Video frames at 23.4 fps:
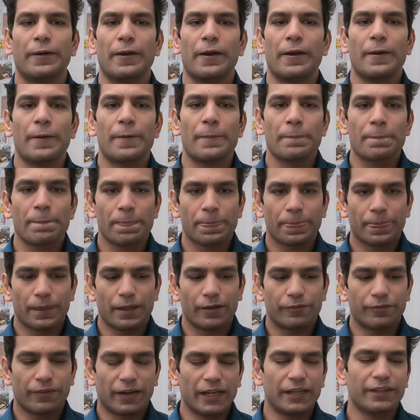violence is going
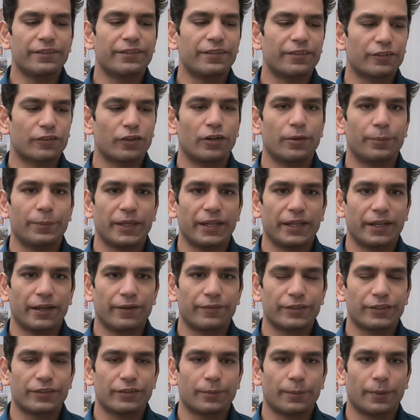to be inevitable, and
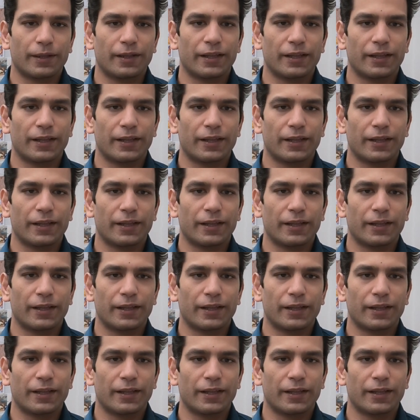rather